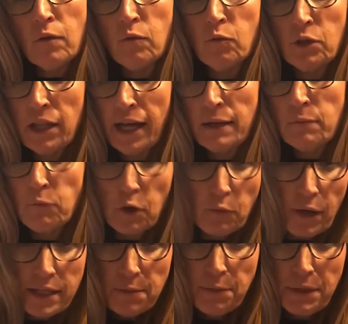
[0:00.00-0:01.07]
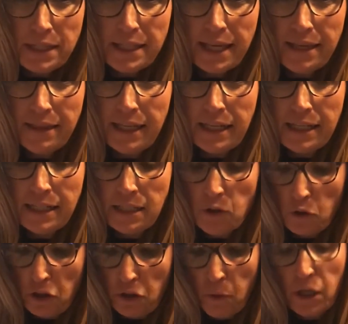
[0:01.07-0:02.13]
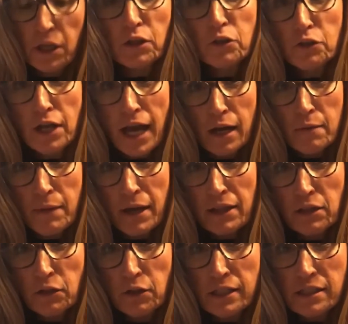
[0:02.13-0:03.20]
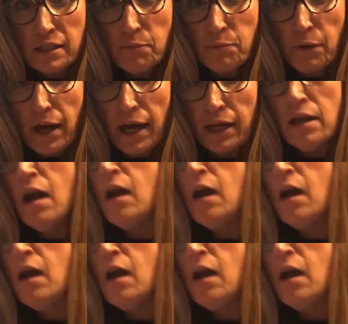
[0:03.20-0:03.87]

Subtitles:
would like more recipes like these, or you want to learn how to make the crusty bread,